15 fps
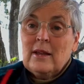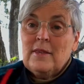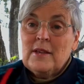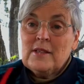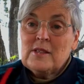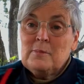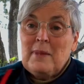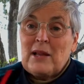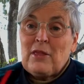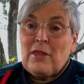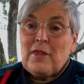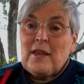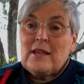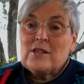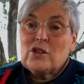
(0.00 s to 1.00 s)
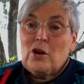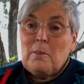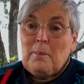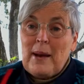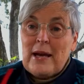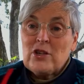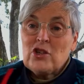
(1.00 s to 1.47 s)
This month is
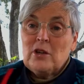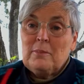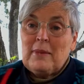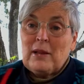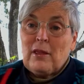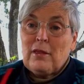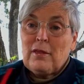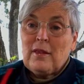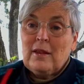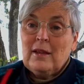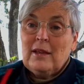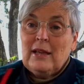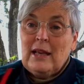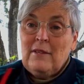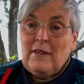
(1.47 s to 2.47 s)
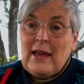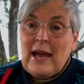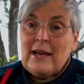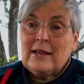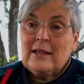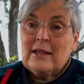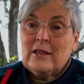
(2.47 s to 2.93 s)
Compassion Month in the
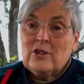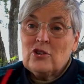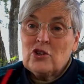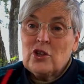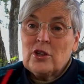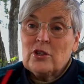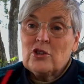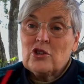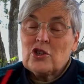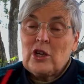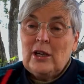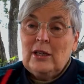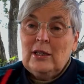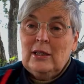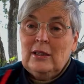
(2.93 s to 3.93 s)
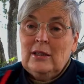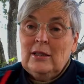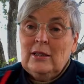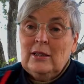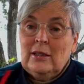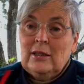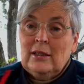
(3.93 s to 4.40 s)
Anglican Church,
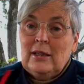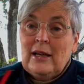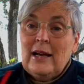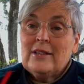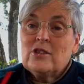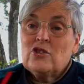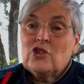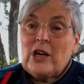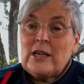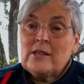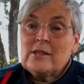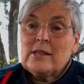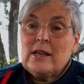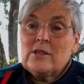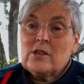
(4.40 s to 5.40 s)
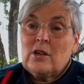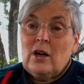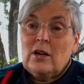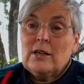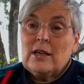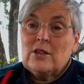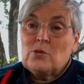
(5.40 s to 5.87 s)
and just as
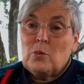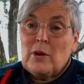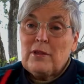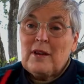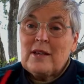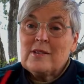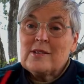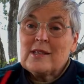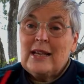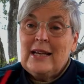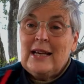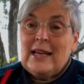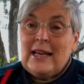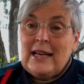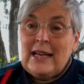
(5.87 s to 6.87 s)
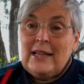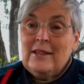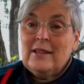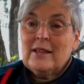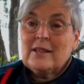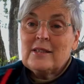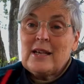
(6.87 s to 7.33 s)
God is with us
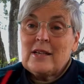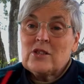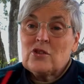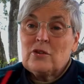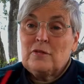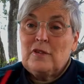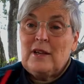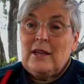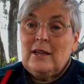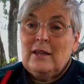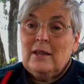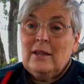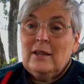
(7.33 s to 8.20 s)
in the catastrophe,